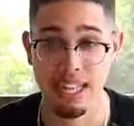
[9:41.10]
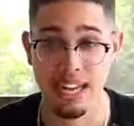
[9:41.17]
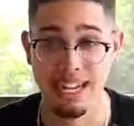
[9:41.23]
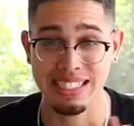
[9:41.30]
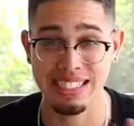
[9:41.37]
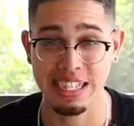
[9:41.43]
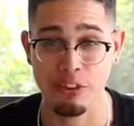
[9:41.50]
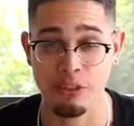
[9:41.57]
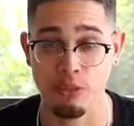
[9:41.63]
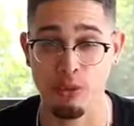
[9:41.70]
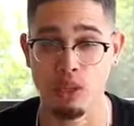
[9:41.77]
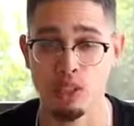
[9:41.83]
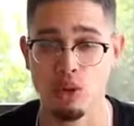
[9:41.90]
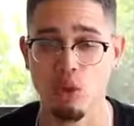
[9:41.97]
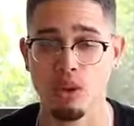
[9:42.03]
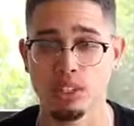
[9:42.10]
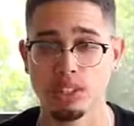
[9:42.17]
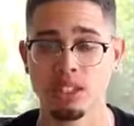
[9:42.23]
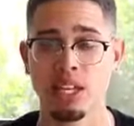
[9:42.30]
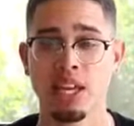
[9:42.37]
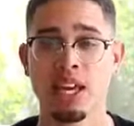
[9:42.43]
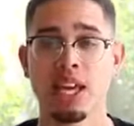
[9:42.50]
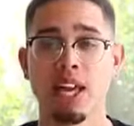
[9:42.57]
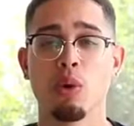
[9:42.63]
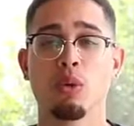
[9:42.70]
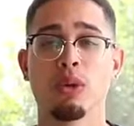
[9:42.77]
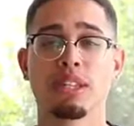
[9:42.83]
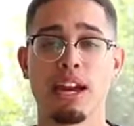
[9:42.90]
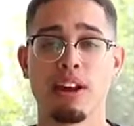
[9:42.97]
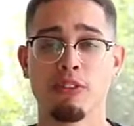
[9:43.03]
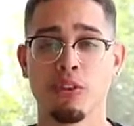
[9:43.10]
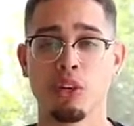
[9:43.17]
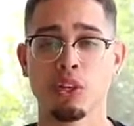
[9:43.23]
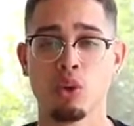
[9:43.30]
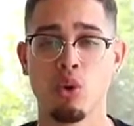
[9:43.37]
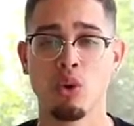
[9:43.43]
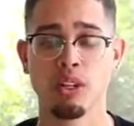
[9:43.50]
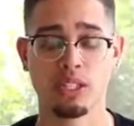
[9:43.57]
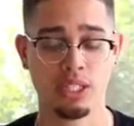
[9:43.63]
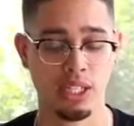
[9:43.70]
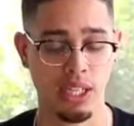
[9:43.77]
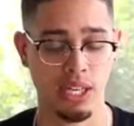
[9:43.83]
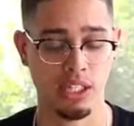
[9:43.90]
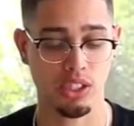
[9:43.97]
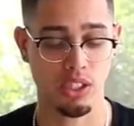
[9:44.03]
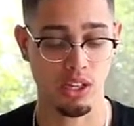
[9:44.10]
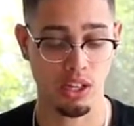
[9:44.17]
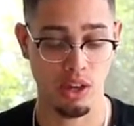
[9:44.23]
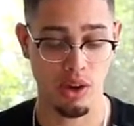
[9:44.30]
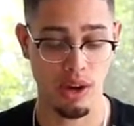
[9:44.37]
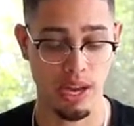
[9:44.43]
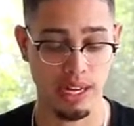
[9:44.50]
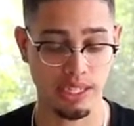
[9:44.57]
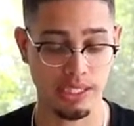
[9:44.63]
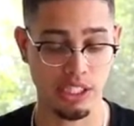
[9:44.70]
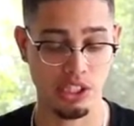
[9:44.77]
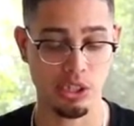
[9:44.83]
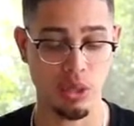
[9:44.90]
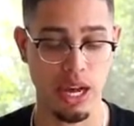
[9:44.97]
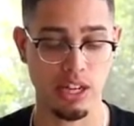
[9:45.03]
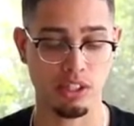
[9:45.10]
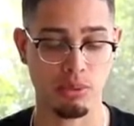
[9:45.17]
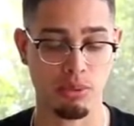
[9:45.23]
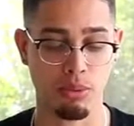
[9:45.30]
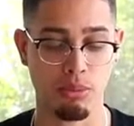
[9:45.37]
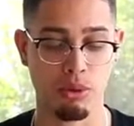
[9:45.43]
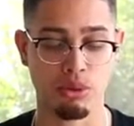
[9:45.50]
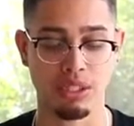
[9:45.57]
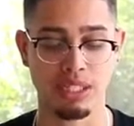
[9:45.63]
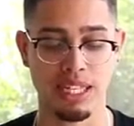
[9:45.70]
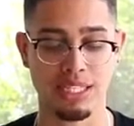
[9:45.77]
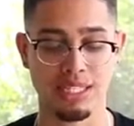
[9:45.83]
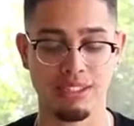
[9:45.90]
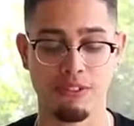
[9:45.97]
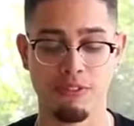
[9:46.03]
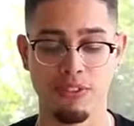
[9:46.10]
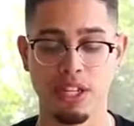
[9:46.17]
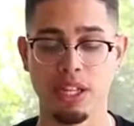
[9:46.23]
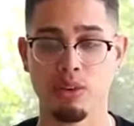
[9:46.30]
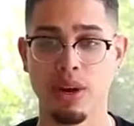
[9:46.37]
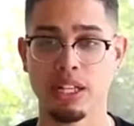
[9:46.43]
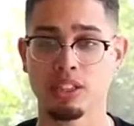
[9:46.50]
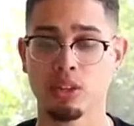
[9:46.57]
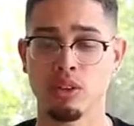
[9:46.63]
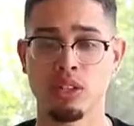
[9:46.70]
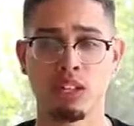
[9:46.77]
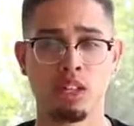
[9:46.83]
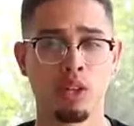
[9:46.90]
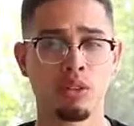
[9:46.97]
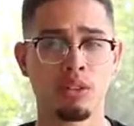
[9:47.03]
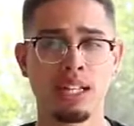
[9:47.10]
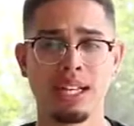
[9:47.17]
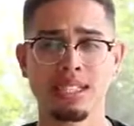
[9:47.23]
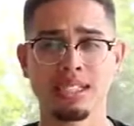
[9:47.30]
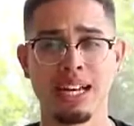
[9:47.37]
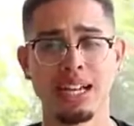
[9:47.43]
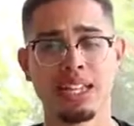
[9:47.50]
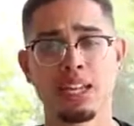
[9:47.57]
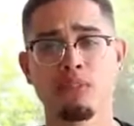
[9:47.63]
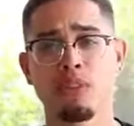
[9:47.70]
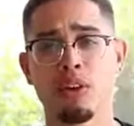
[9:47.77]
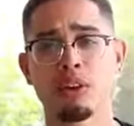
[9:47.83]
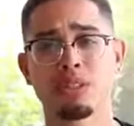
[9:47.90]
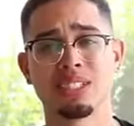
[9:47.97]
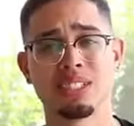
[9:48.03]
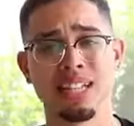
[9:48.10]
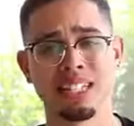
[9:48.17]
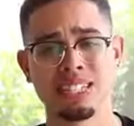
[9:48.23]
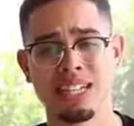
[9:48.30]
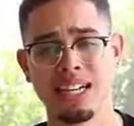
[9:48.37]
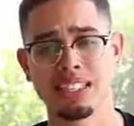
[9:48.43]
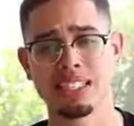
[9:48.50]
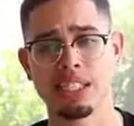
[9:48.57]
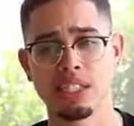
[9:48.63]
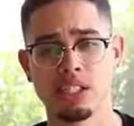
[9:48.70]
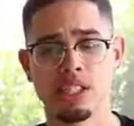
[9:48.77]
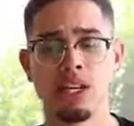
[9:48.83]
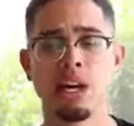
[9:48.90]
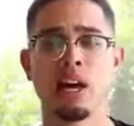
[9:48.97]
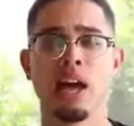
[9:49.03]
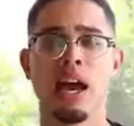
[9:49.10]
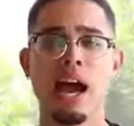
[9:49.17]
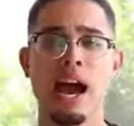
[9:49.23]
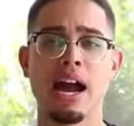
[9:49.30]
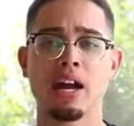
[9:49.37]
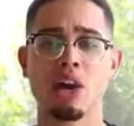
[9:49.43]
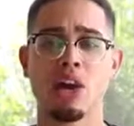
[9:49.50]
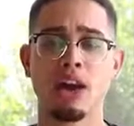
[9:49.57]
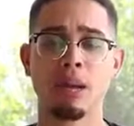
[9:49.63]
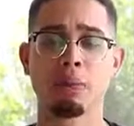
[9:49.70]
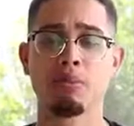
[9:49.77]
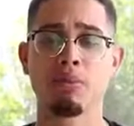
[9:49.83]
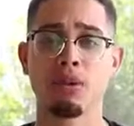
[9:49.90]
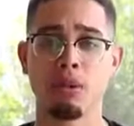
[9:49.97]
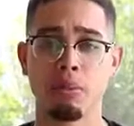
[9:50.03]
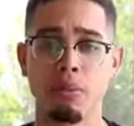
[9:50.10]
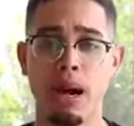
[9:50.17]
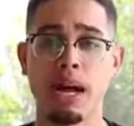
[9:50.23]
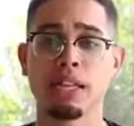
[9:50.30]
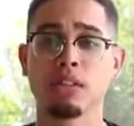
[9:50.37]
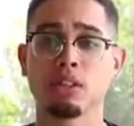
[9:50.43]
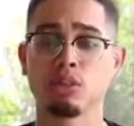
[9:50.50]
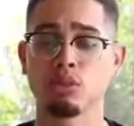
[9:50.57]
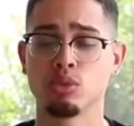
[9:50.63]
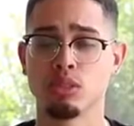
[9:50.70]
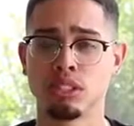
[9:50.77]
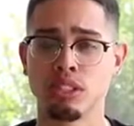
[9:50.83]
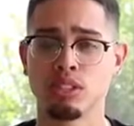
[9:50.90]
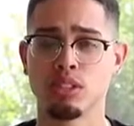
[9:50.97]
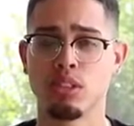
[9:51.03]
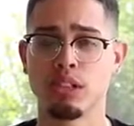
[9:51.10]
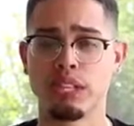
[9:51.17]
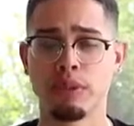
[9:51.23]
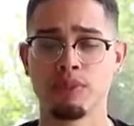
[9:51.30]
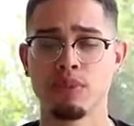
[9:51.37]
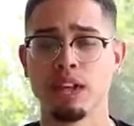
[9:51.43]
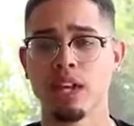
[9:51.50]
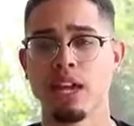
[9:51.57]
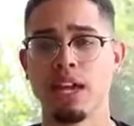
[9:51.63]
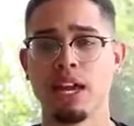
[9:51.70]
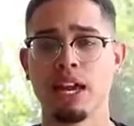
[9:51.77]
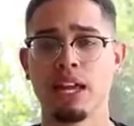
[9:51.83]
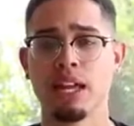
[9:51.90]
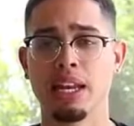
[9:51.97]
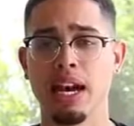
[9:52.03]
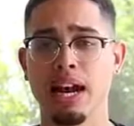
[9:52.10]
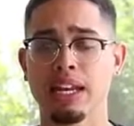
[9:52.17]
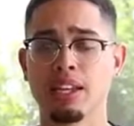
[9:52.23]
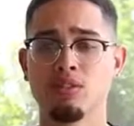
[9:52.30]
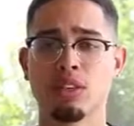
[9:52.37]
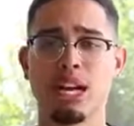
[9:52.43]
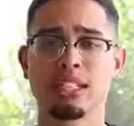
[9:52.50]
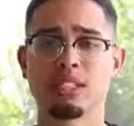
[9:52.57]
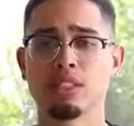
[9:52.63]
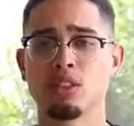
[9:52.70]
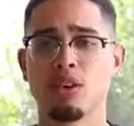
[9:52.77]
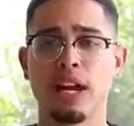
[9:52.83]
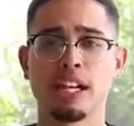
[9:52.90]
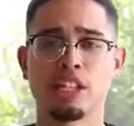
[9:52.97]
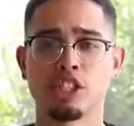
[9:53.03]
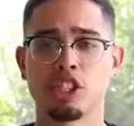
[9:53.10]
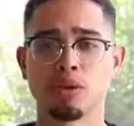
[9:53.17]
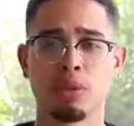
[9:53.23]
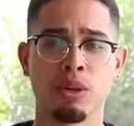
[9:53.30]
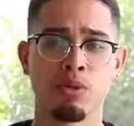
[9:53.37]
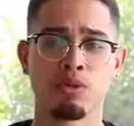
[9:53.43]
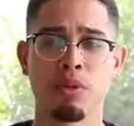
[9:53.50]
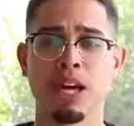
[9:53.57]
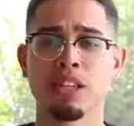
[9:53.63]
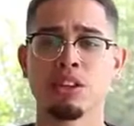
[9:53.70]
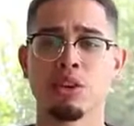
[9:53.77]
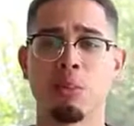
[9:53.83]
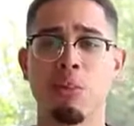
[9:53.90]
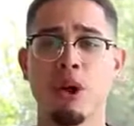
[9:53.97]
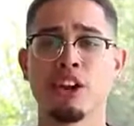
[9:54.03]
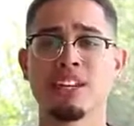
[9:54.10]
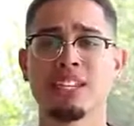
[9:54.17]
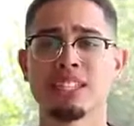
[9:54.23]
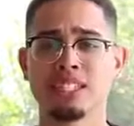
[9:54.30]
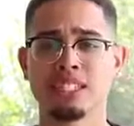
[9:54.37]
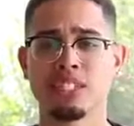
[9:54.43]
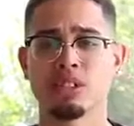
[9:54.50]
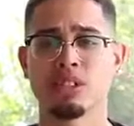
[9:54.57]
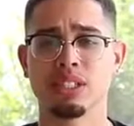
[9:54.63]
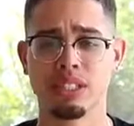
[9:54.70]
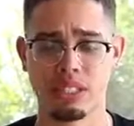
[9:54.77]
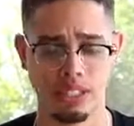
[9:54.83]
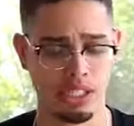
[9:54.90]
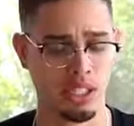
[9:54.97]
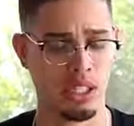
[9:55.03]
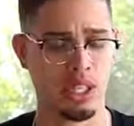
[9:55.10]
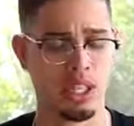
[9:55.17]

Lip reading: Like I said, free course. And with that free course, it's going to go ahead and teach you how to promote this as an affiliate, right? So the little things that Clickfunnels does not teach, I go ahead and put my little 2 cents on it, and I give you guys a little extra spin with my little marketing secrets